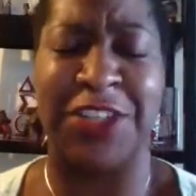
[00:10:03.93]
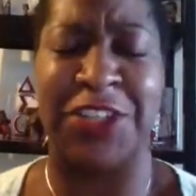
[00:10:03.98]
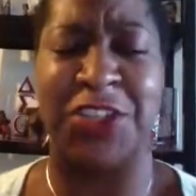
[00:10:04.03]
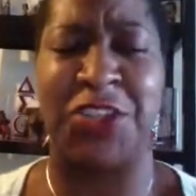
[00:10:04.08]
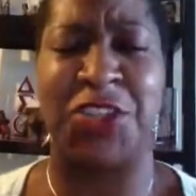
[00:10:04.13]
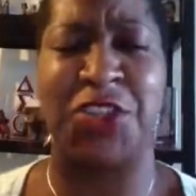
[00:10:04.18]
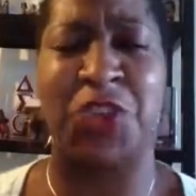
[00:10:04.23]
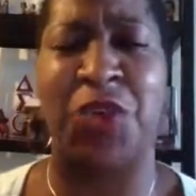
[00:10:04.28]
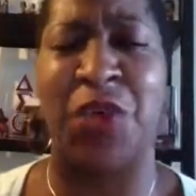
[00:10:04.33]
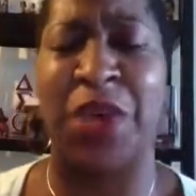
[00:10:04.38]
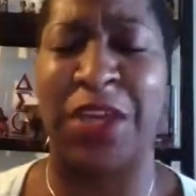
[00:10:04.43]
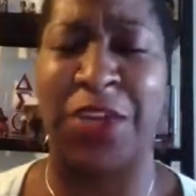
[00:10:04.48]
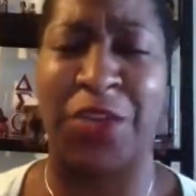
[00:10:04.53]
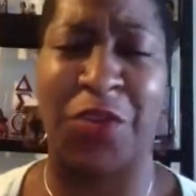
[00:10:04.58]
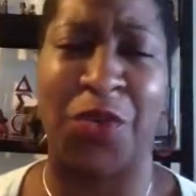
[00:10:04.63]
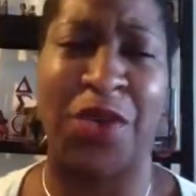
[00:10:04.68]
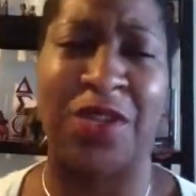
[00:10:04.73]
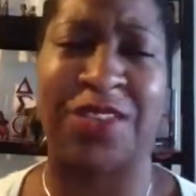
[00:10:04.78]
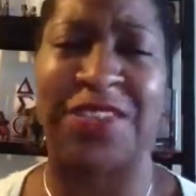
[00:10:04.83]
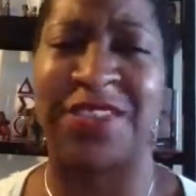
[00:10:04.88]
Enjoy
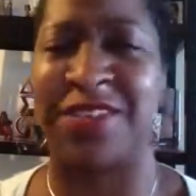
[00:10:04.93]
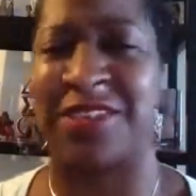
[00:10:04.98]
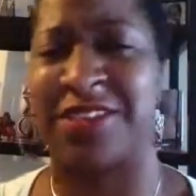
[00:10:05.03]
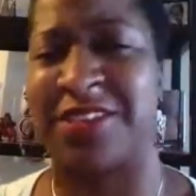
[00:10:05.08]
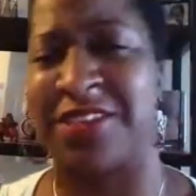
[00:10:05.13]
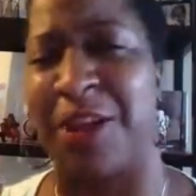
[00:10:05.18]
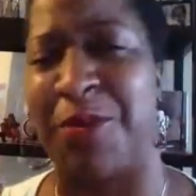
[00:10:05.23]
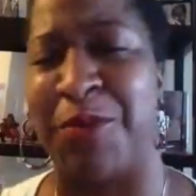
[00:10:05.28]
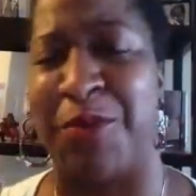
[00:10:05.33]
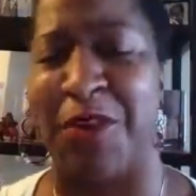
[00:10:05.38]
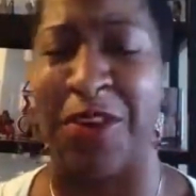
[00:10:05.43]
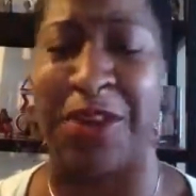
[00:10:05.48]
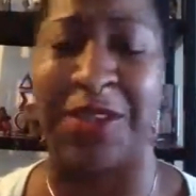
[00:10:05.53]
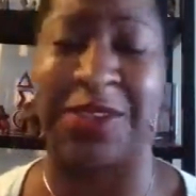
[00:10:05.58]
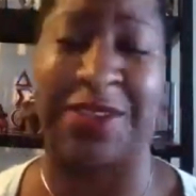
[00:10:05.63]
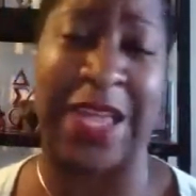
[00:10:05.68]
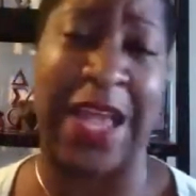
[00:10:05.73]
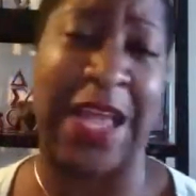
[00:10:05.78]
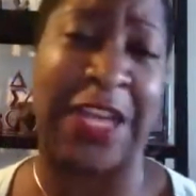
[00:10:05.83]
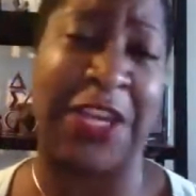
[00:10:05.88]
your summer,
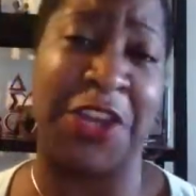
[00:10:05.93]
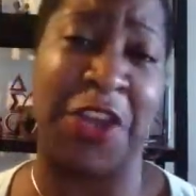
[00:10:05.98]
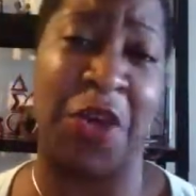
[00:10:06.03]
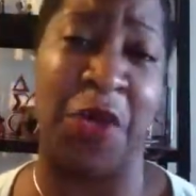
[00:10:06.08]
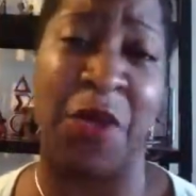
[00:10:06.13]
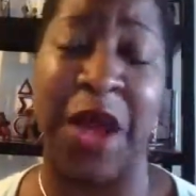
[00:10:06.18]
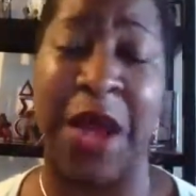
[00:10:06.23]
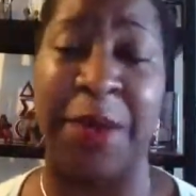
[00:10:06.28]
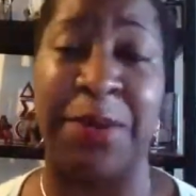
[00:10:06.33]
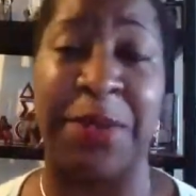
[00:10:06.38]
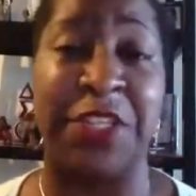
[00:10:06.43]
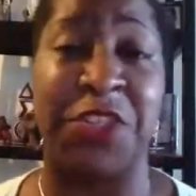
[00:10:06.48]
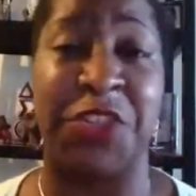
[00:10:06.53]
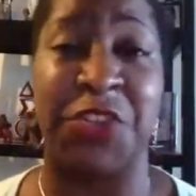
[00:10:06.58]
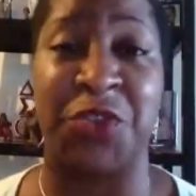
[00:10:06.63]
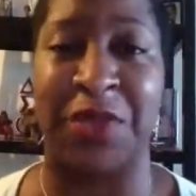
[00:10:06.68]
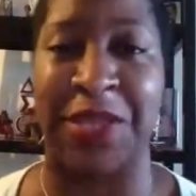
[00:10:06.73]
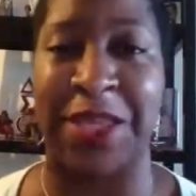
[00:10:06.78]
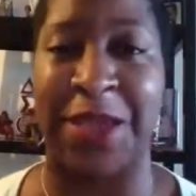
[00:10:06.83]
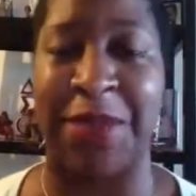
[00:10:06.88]
because I know I'm
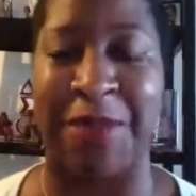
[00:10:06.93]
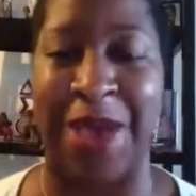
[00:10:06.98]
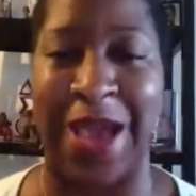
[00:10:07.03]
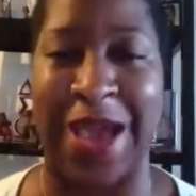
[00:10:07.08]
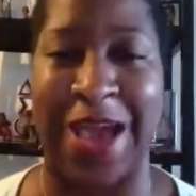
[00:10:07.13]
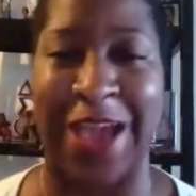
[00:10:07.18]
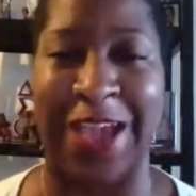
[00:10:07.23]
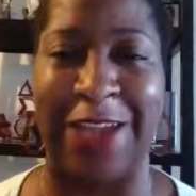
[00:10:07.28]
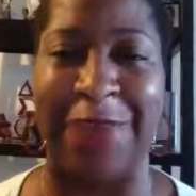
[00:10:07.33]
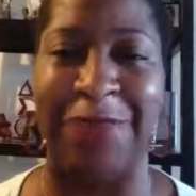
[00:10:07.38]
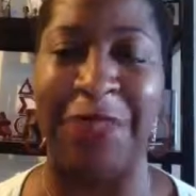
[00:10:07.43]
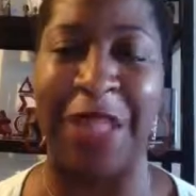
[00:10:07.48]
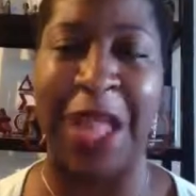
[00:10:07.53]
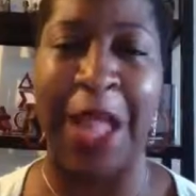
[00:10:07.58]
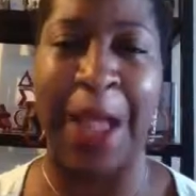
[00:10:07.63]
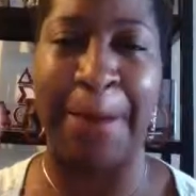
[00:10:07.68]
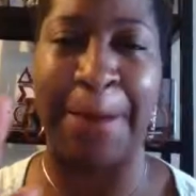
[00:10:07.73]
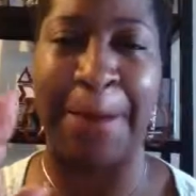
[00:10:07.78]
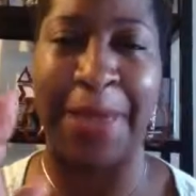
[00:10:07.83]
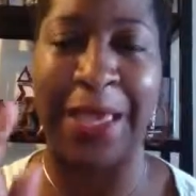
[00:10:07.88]
enjoying mine.
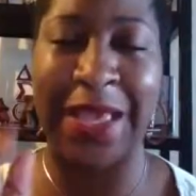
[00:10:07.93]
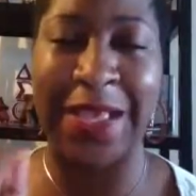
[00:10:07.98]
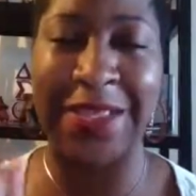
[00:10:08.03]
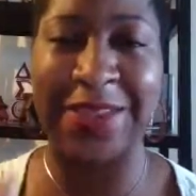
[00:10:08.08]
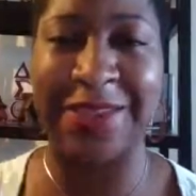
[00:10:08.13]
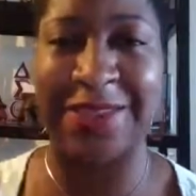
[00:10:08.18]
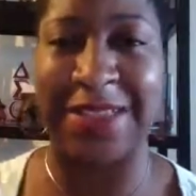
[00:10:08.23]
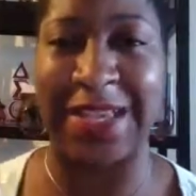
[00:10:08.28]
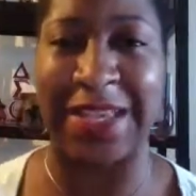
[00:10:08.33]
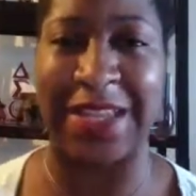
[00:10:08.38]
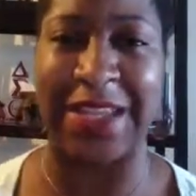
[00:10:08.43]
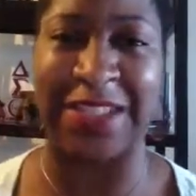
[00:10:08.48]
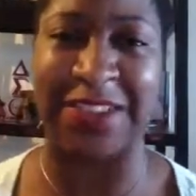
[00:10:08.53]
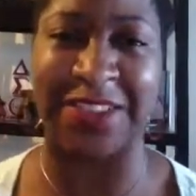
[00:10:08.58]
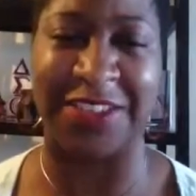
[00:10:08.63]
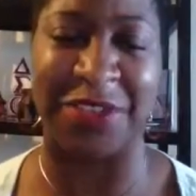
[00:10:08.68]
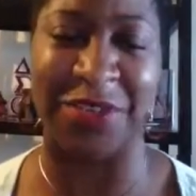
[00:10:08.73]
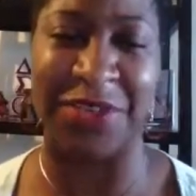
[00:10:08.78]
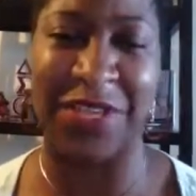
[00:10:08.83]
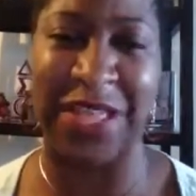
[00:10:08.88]
Peace, and
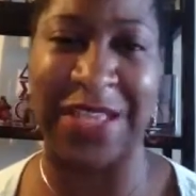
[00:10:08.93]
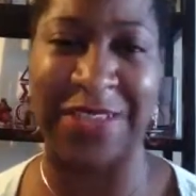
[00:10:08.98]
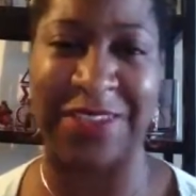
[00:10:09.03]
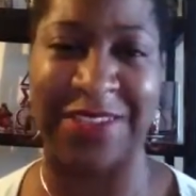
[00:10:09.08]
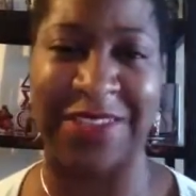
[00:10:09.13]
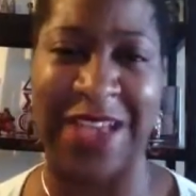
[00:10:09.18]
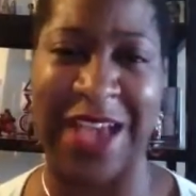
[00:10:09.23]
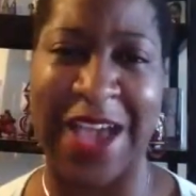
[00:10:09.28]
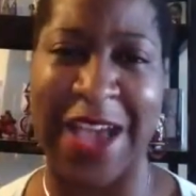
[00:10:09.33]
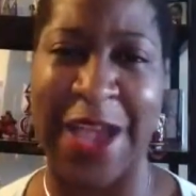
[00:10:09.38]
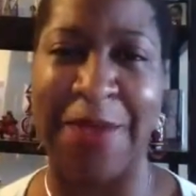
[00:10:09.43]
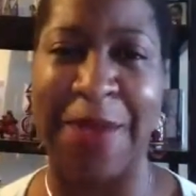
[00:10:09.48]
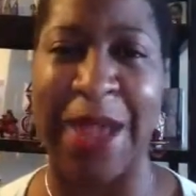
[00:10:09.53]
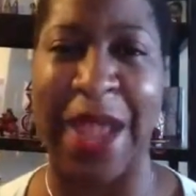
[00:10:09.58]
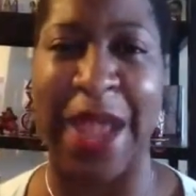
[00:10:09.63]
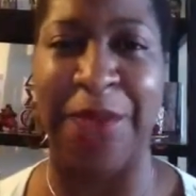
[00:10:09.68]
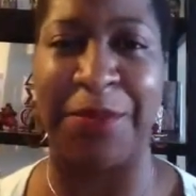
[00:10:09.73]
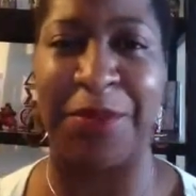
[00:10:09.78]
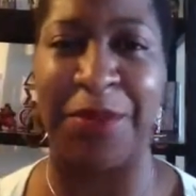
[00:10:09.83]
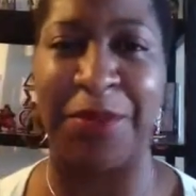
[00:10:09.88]
until next time,
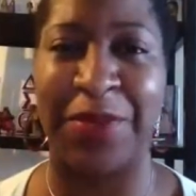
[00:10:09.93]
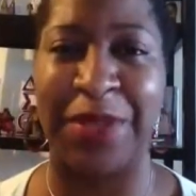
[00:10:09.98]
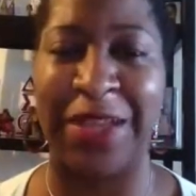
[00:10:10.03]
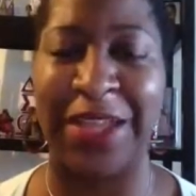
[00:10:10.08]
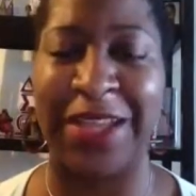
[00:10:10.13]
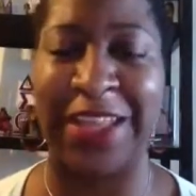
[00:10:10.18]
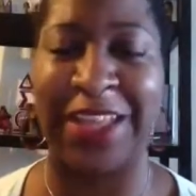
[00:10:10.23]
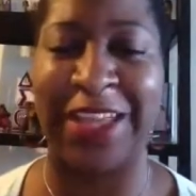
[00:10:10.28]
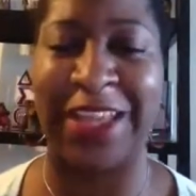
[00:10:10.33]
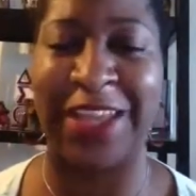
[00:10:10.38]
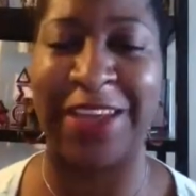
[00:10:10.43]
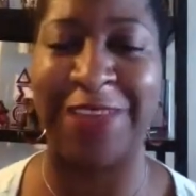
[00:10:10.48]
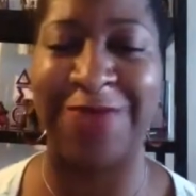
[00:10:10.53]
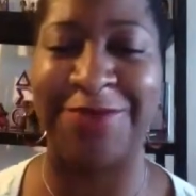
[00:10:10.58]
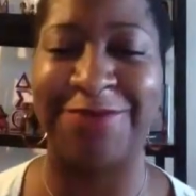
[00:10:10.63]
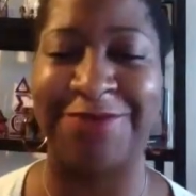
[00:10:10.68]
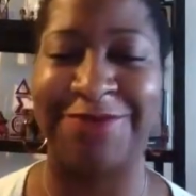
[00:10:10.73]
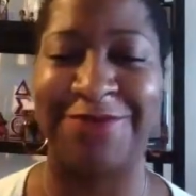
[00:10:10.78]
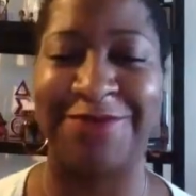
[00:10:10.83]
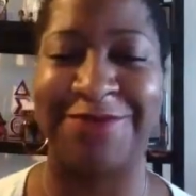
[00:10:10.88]
happy reading.